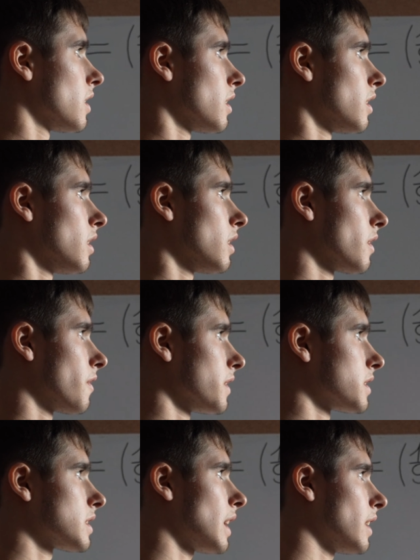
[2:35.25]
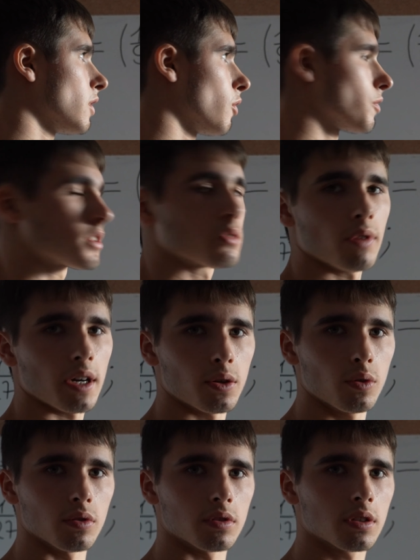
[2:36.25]
the sign of square
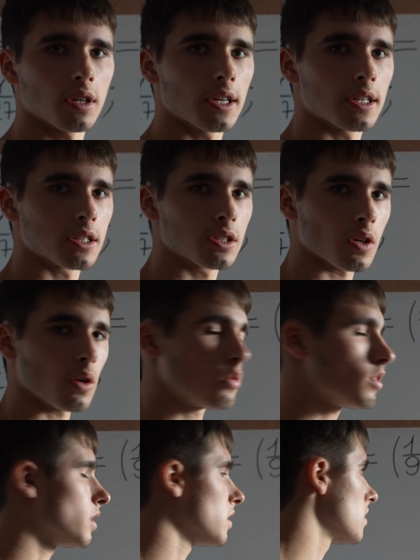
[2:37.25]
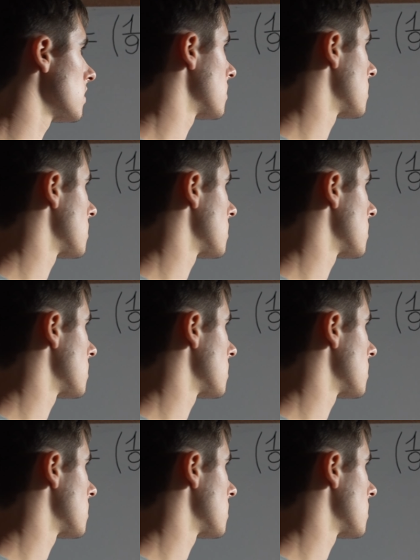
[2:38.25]
root. So in